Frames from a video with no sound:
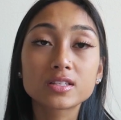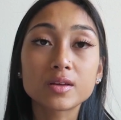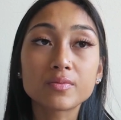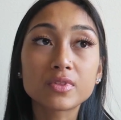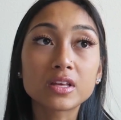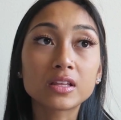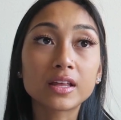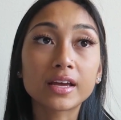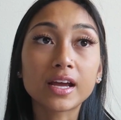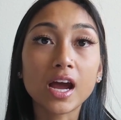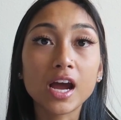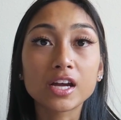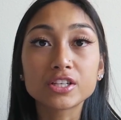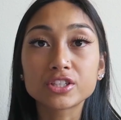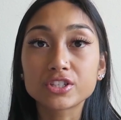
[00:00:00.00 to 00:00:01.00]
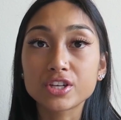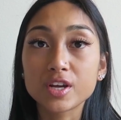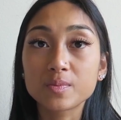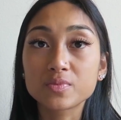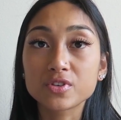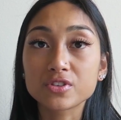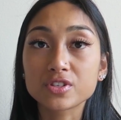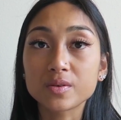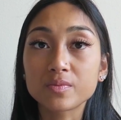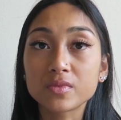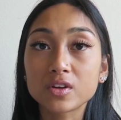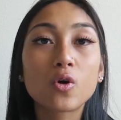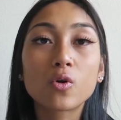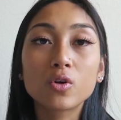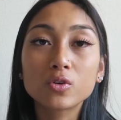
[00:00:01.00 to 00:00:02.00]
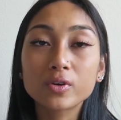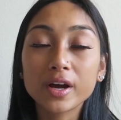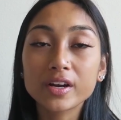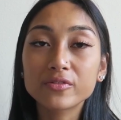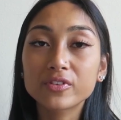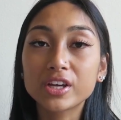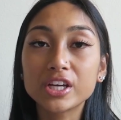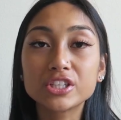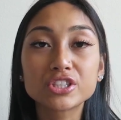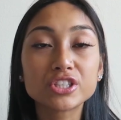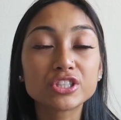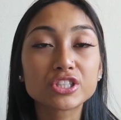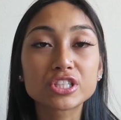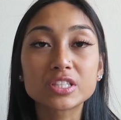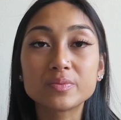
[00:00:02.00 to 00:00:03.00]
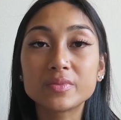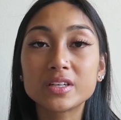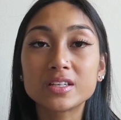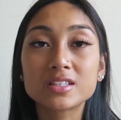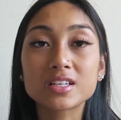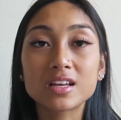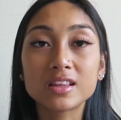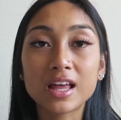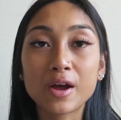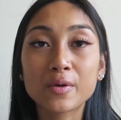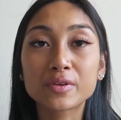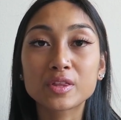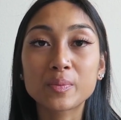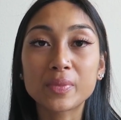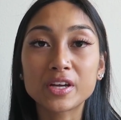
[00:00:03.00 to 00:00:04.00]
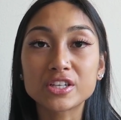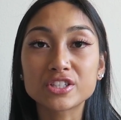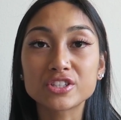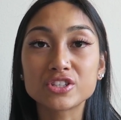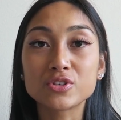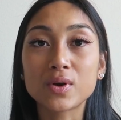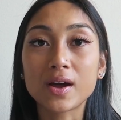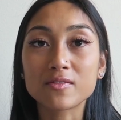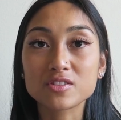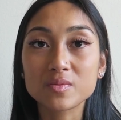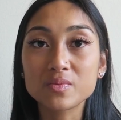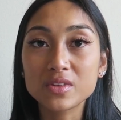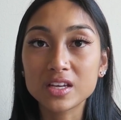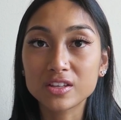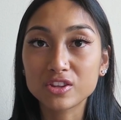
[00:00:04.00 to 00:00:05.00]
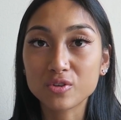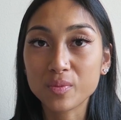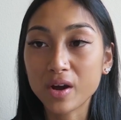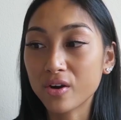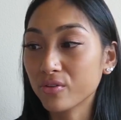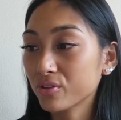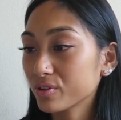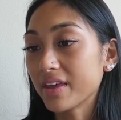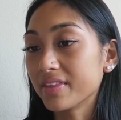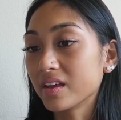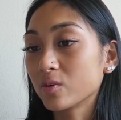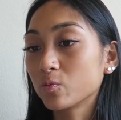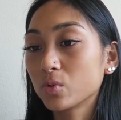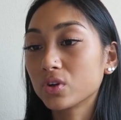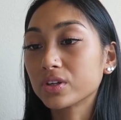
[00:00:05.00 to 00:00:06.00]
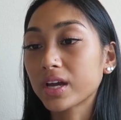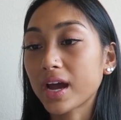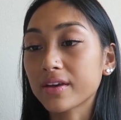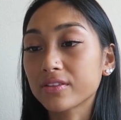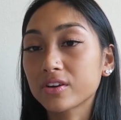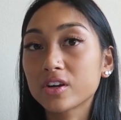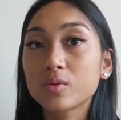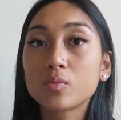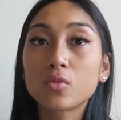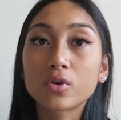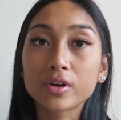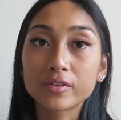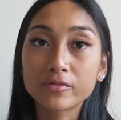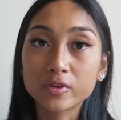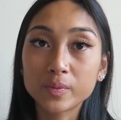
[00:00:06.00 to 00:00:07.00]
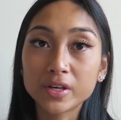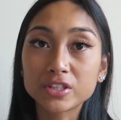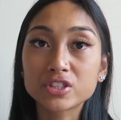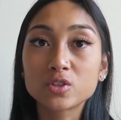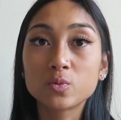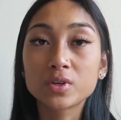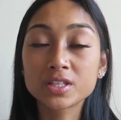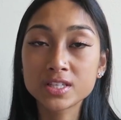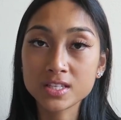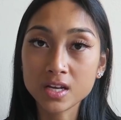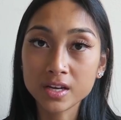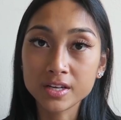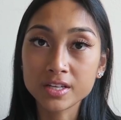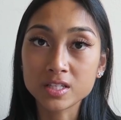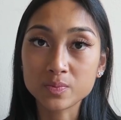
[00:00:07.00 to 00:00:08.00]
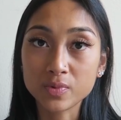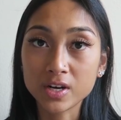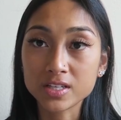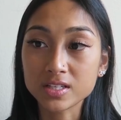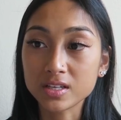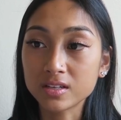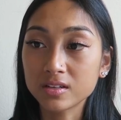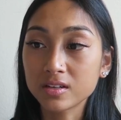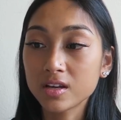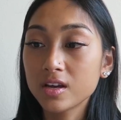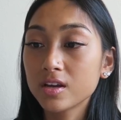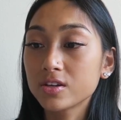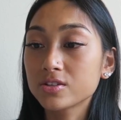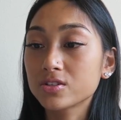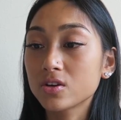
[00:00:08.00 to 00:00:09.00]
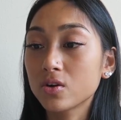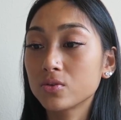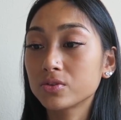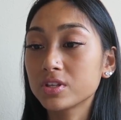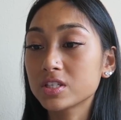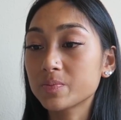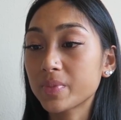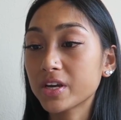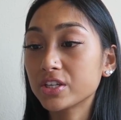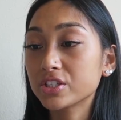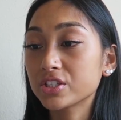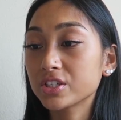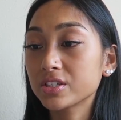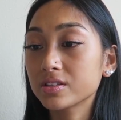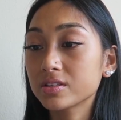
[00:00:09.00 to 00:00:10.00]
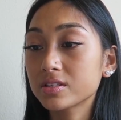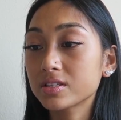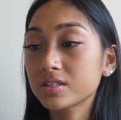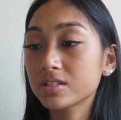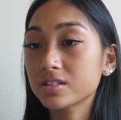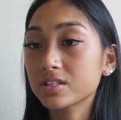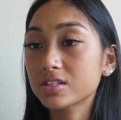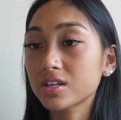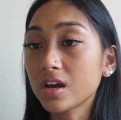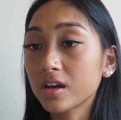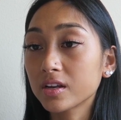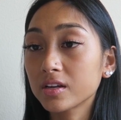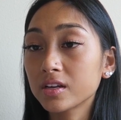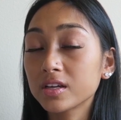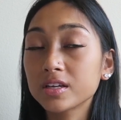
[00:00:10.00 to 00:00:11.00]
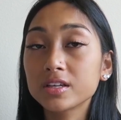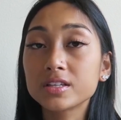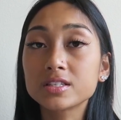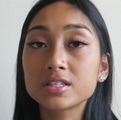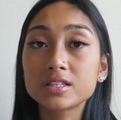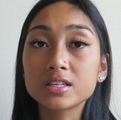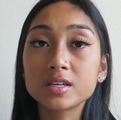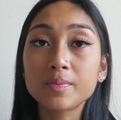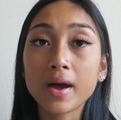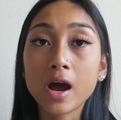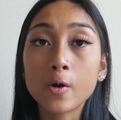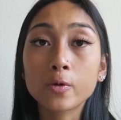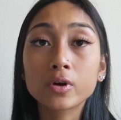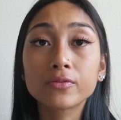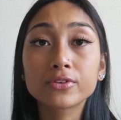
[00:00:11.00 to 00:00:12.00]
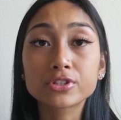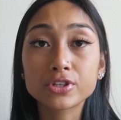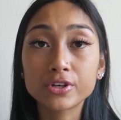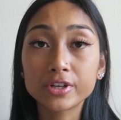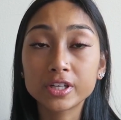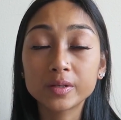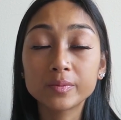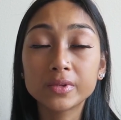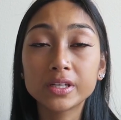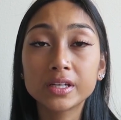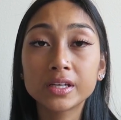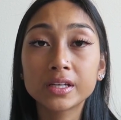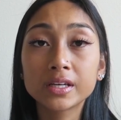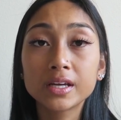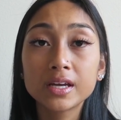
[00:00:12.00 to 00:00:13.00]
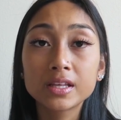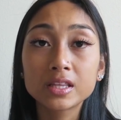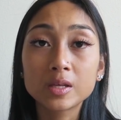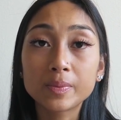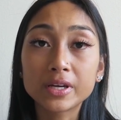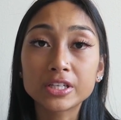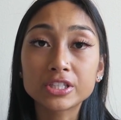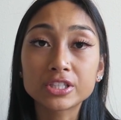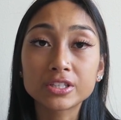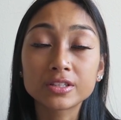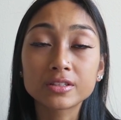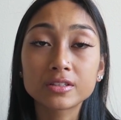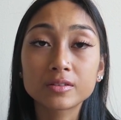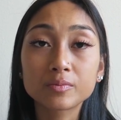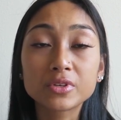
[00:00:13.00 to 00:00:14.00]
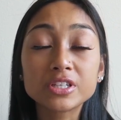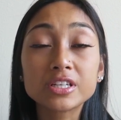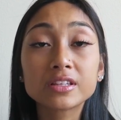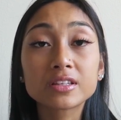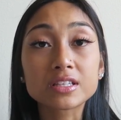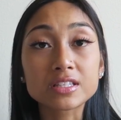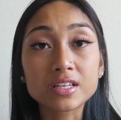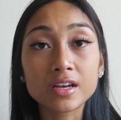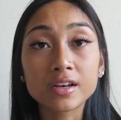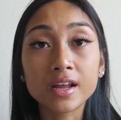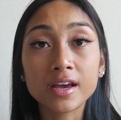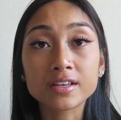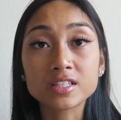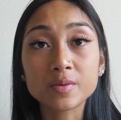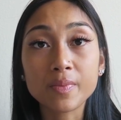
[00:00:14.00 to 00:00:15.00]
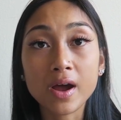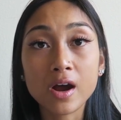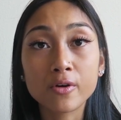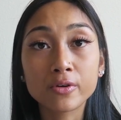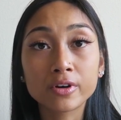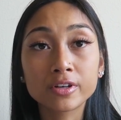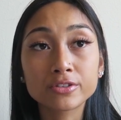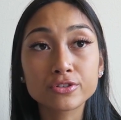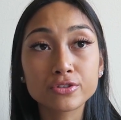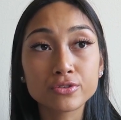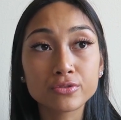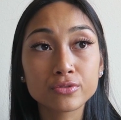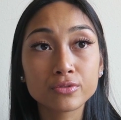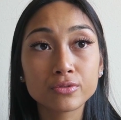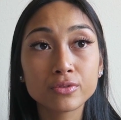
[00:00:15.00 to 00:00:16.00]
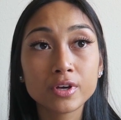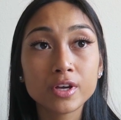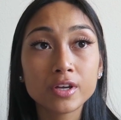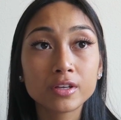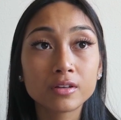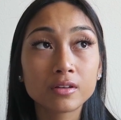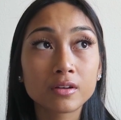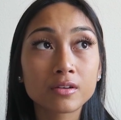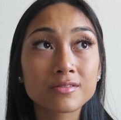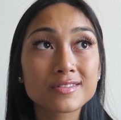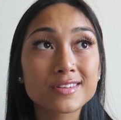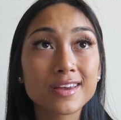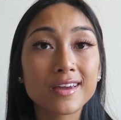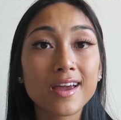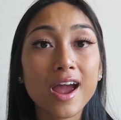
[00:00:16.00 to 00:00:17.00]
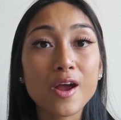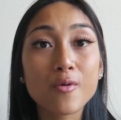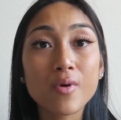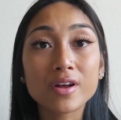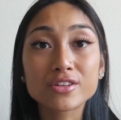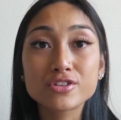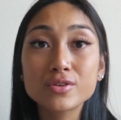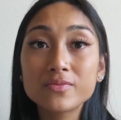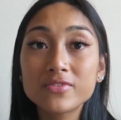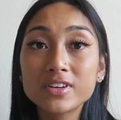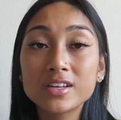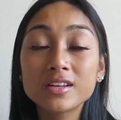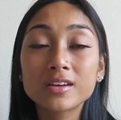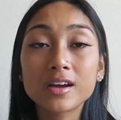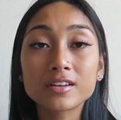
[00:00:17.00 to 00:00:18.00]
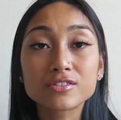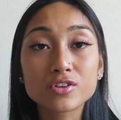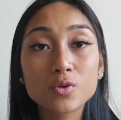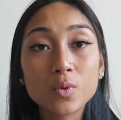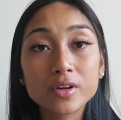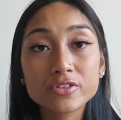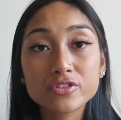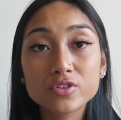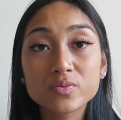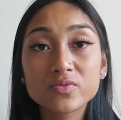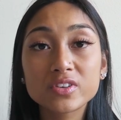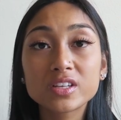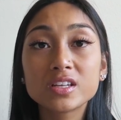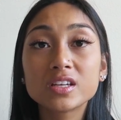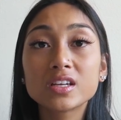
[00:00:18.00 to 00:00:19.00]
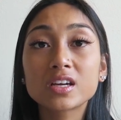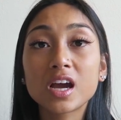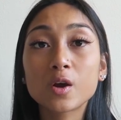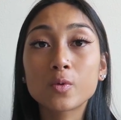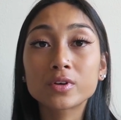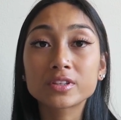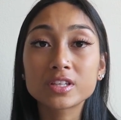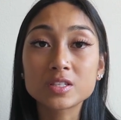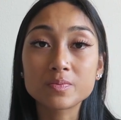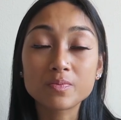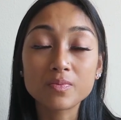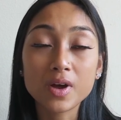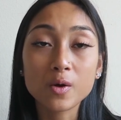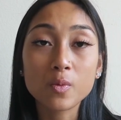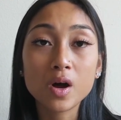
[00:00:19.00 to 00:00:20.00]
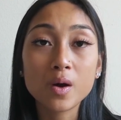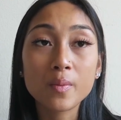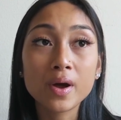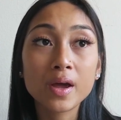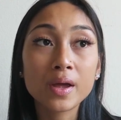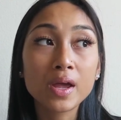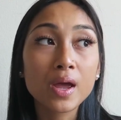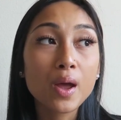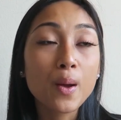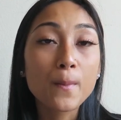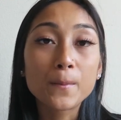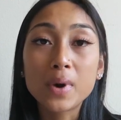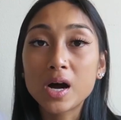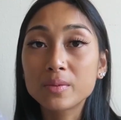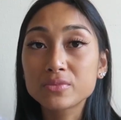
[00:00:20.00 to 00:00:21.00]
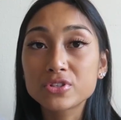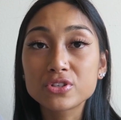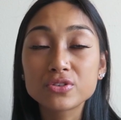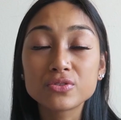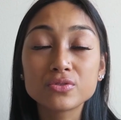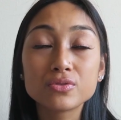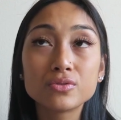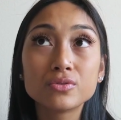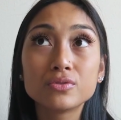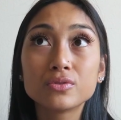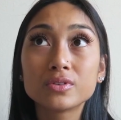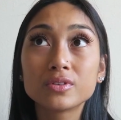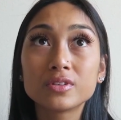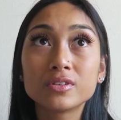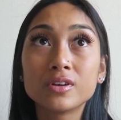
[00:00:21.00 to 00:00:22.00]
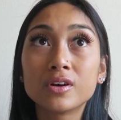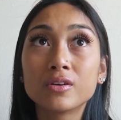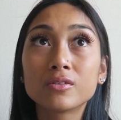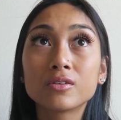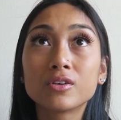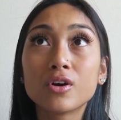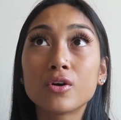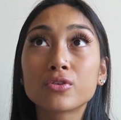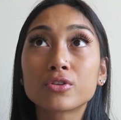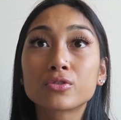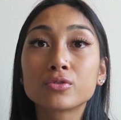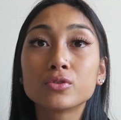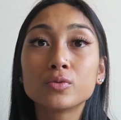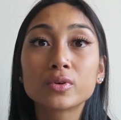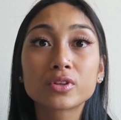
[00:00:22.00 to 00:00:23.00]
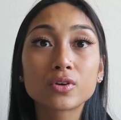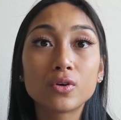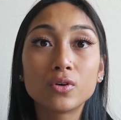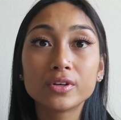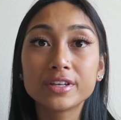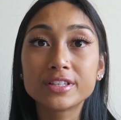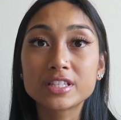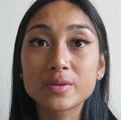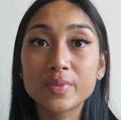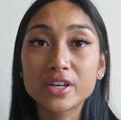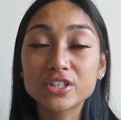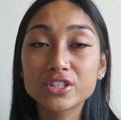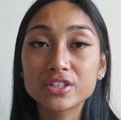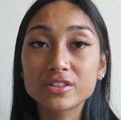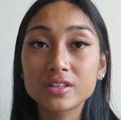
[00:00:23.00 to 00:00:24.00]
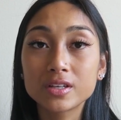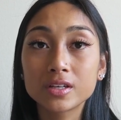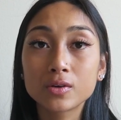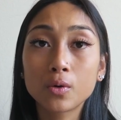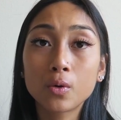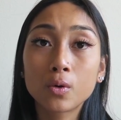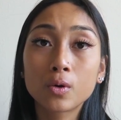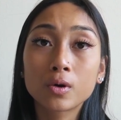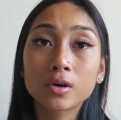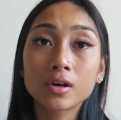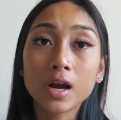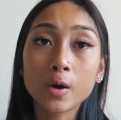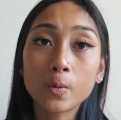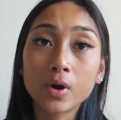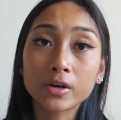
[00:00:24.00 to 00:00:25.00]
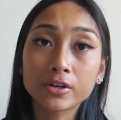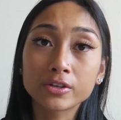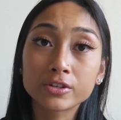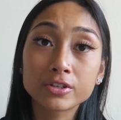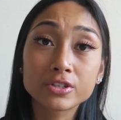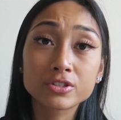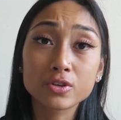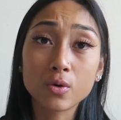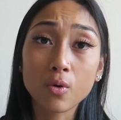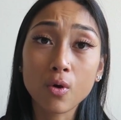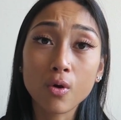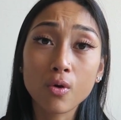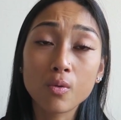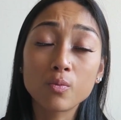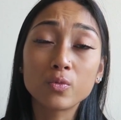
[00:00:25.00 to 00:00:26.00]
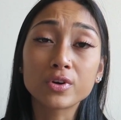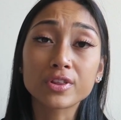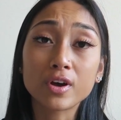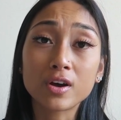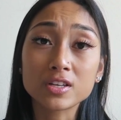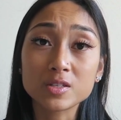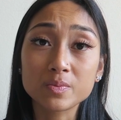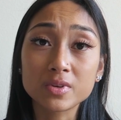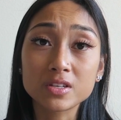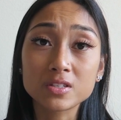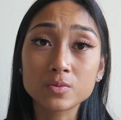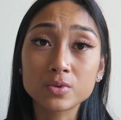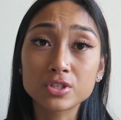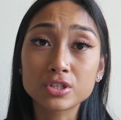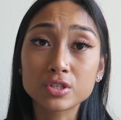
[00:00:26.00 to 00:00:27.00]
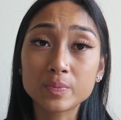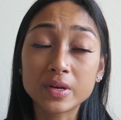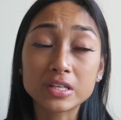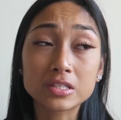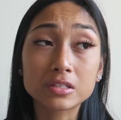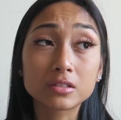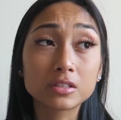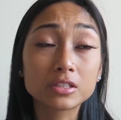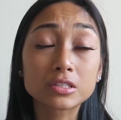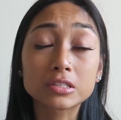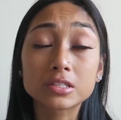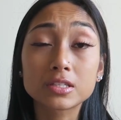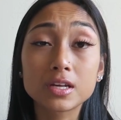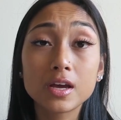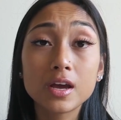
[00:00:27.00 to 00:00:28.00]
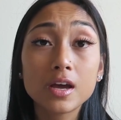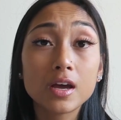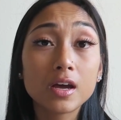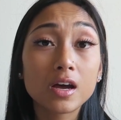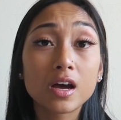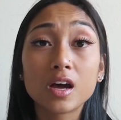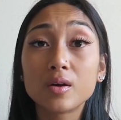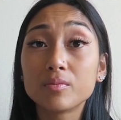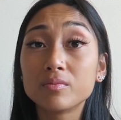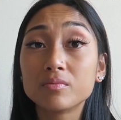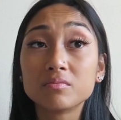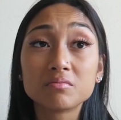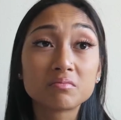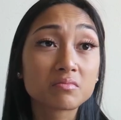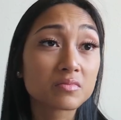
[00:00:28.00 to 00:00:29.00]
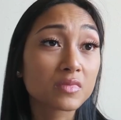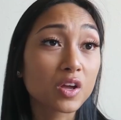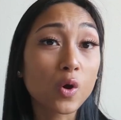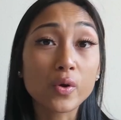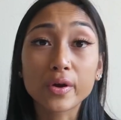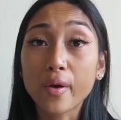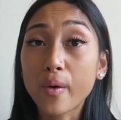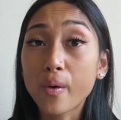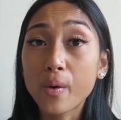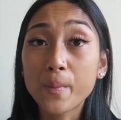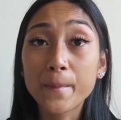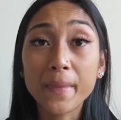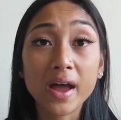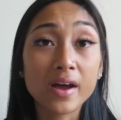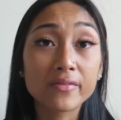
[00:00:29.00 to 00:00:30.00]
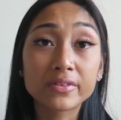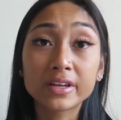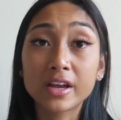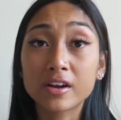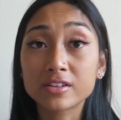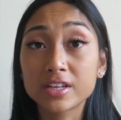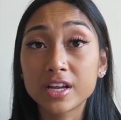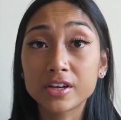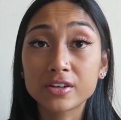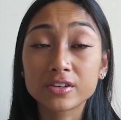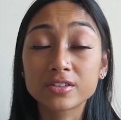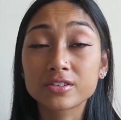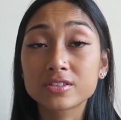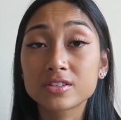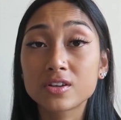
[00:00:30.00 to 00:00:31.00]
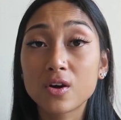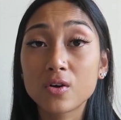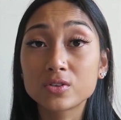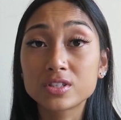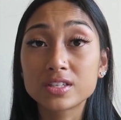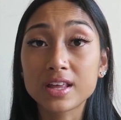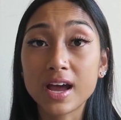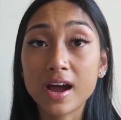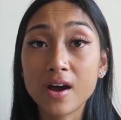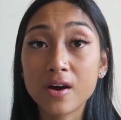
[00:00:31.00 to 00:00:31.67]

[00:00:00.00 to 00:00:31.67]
something like ice chips or something. Oral gratification just means allowing the patient to have something in their mouth and then we'll gather more information when son is present. So this patient's son is the power of attorney, meaning the patient, meaning the son has the power to, you know, say, I want tube feeding, I don't want tube feeding, I want this, I want my mom to, you know, go through with the whole intubation thing, or I want her to just go home with hospice, which is basically just um, going home, having caretakers go to the